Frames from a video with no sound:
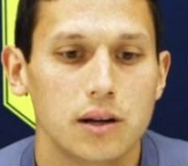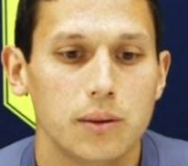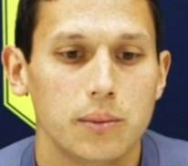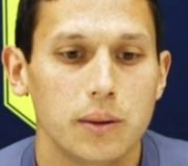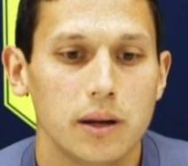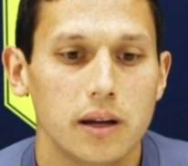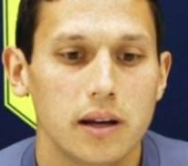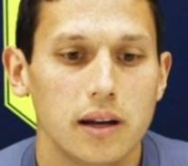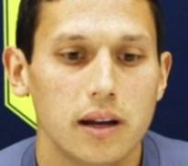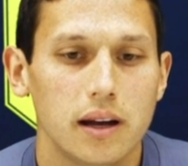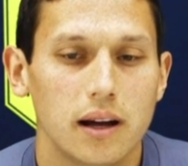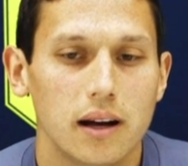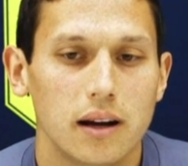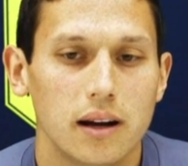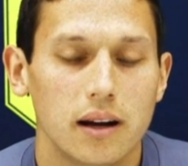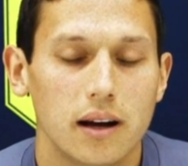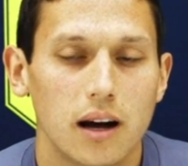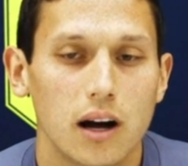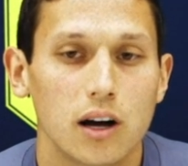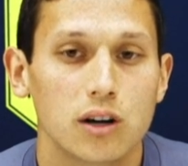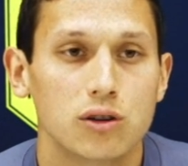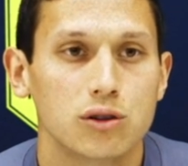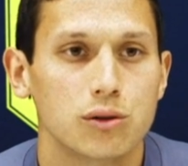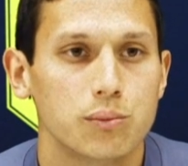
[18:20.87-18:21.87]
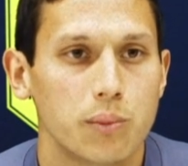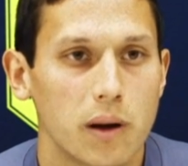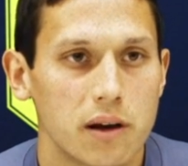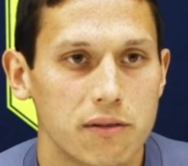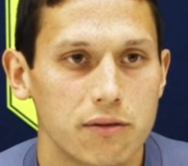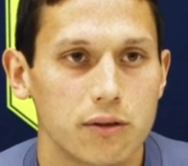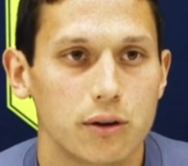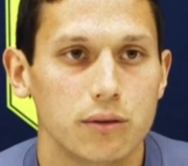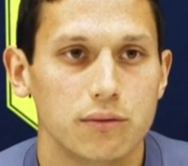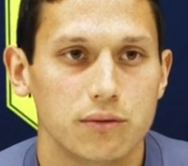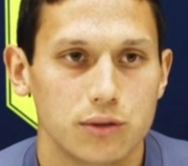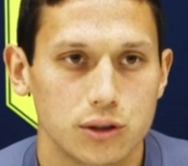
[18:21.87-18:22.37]
to be a group
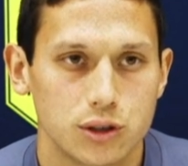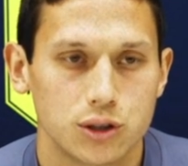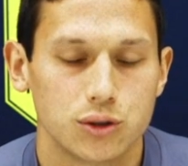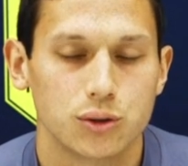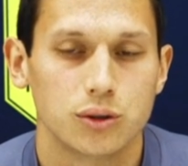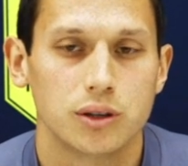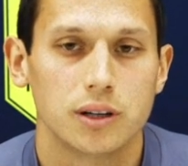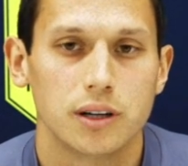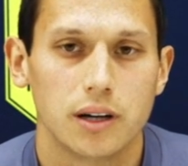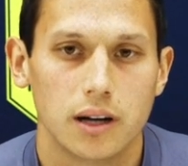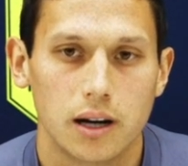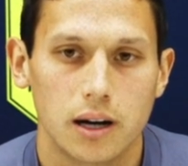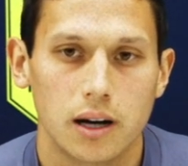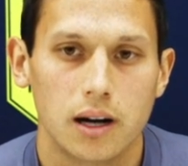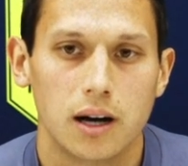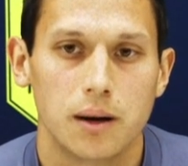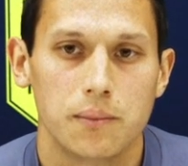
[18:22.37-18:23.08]
effort for sure.